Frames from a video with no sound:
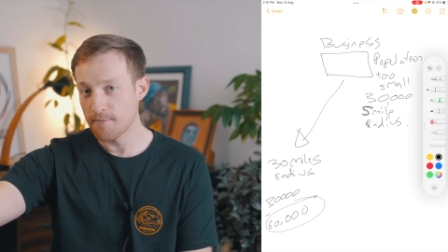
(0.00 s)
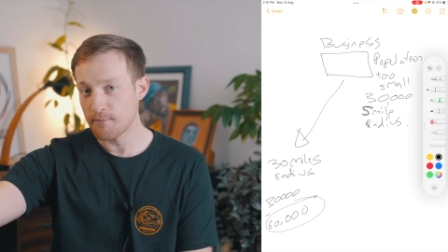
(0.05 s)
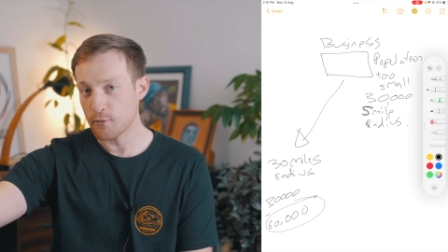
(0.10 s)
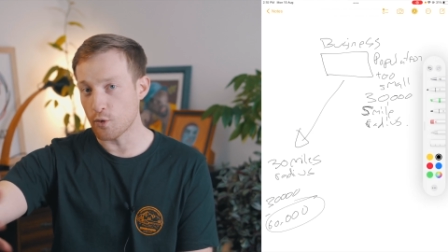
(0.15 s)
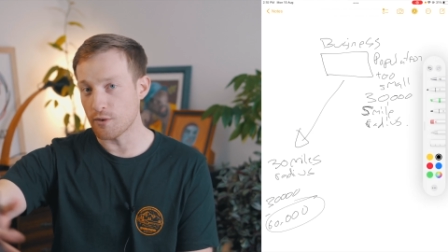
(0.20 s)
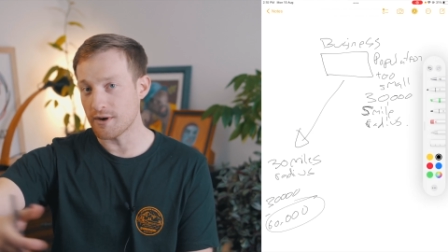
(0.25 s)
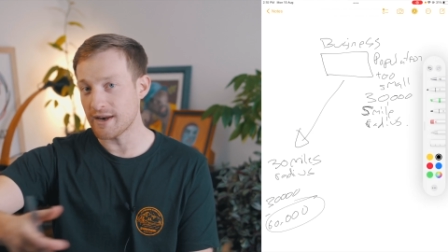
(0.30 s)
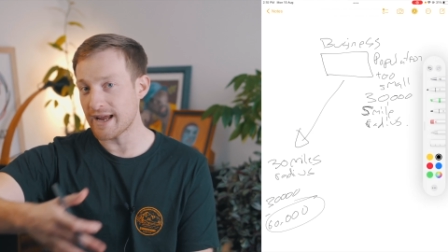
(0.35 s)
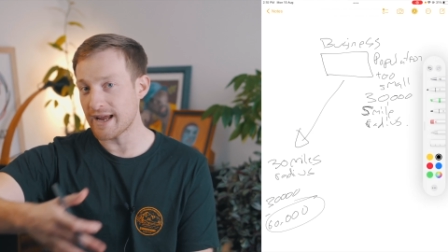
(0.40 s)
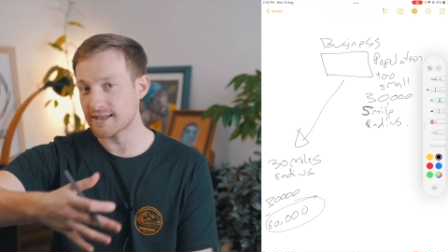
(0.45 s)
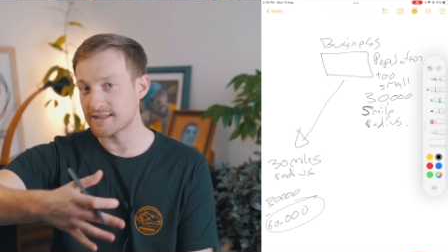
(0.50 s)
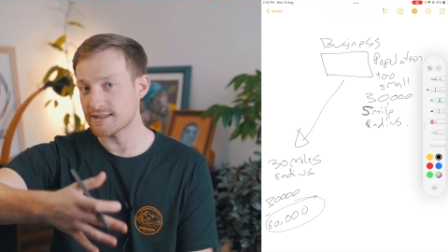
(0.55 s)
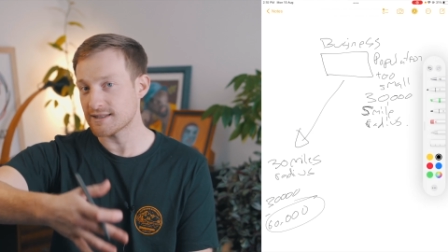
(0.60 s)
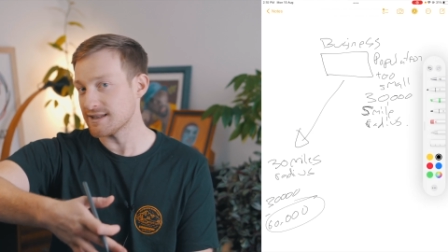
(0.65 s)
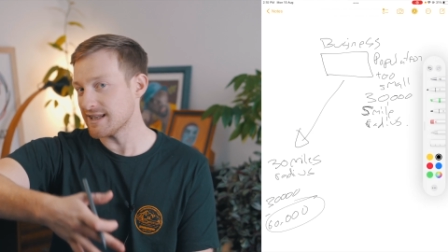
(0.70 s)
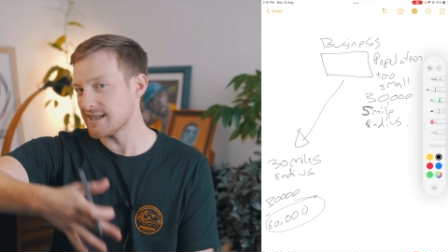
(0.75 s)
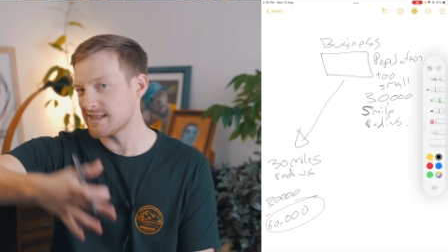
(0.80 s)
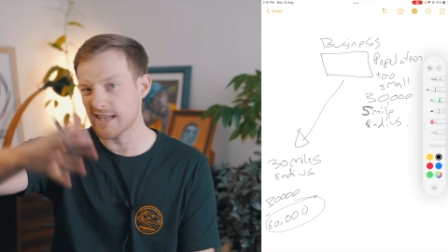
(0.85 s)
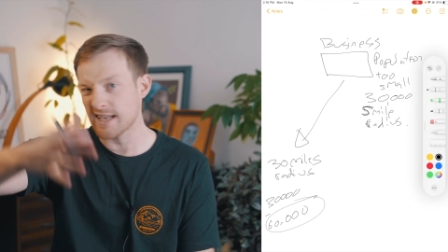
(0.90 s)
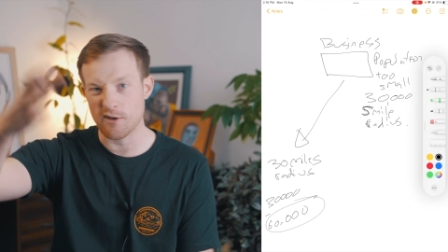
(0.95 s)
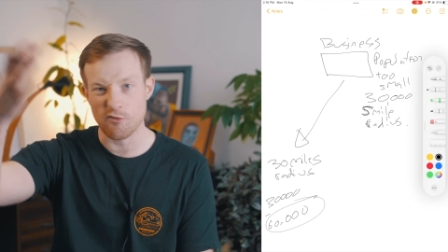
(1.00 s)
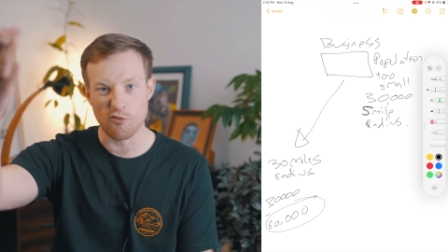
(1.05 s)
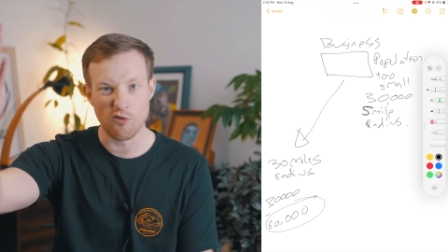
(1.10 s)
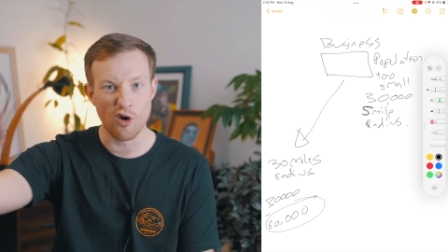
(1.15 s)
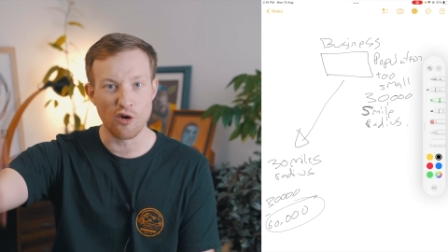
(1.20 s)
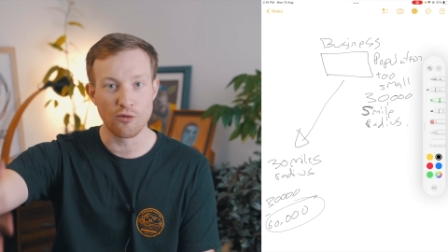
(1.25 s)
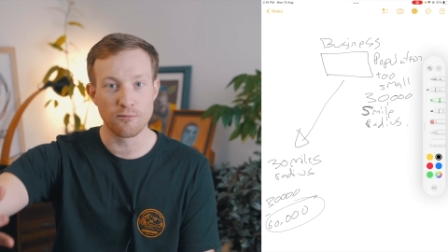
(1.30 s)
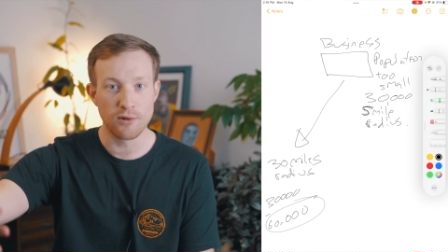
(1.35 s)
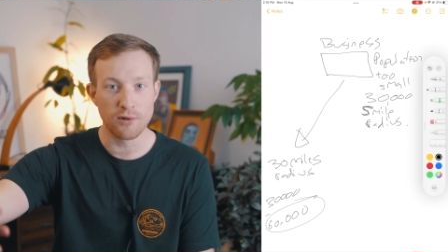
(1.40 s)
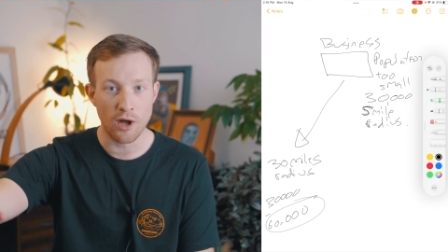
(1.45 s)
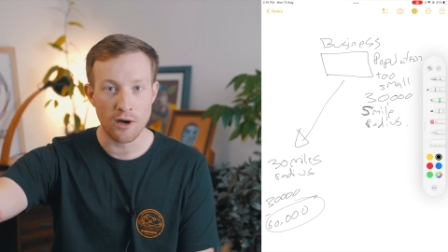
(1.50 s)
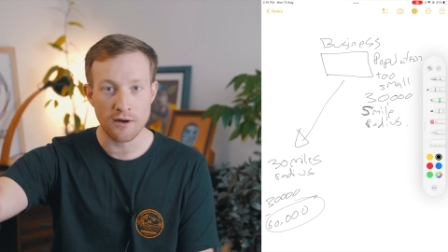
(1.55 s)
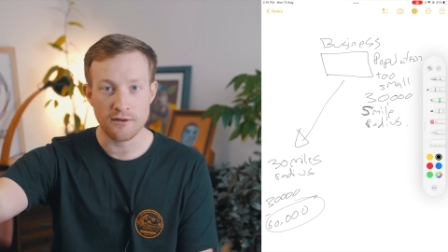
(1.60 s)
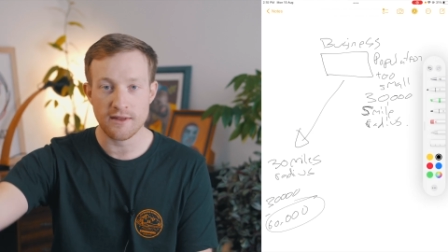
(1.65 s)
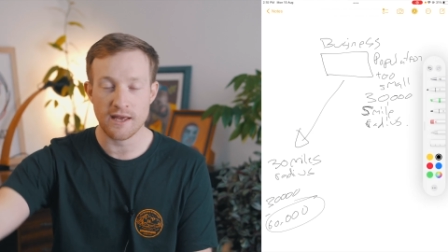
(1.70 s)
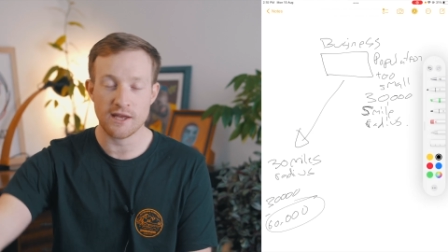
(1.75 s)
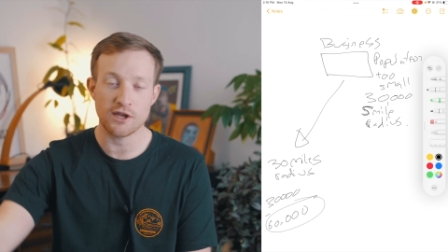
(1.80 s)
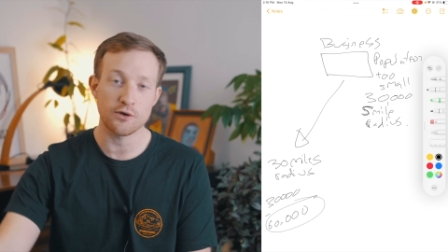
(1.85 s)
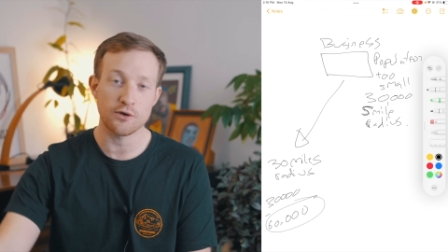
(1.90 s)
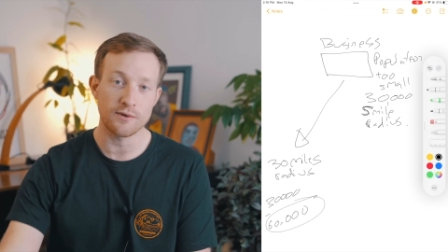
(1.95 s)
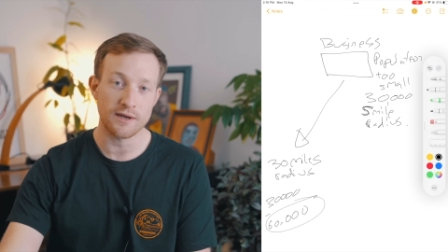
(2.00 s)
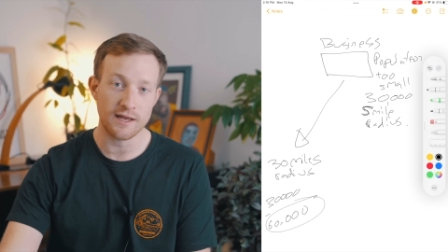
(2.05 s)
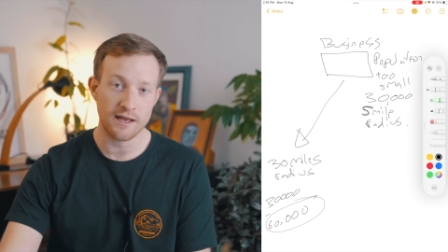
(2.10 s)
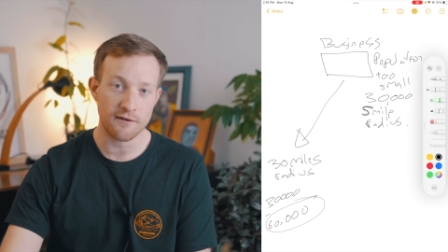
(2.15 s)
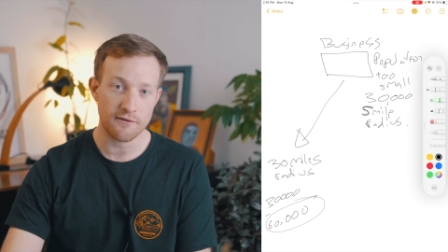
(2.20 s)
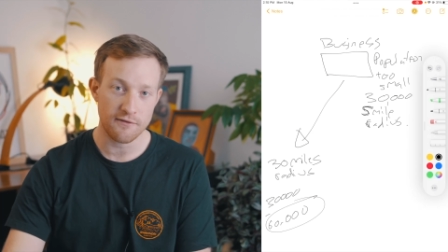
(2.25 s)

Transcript: or next, let's say, roadblock that you are going